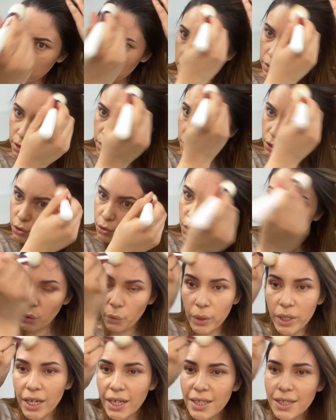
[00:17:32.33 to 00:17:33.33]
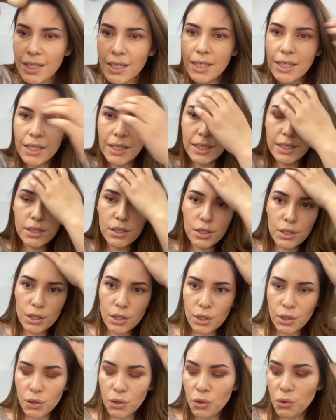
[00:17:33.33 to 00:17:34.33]
You know what I think it is
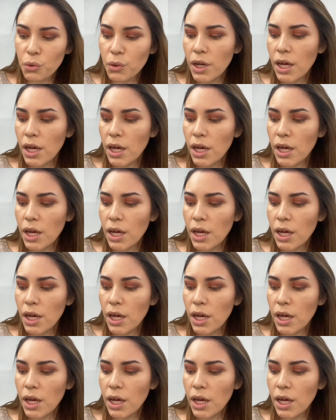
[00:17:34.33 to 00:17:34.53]
too?